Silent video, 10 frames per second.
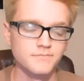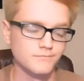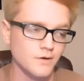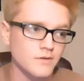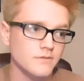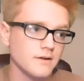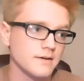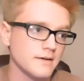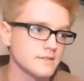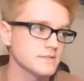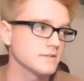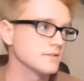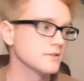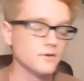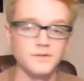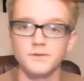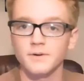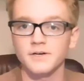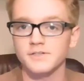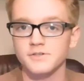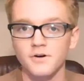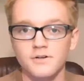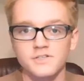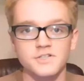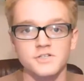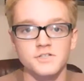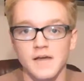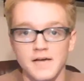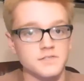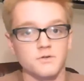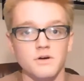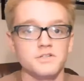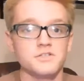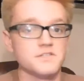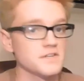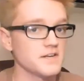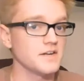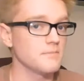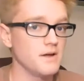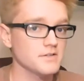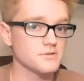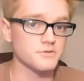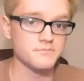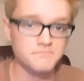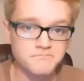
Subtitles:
Well, I guess the only way to start is to just ask questions and get them answered.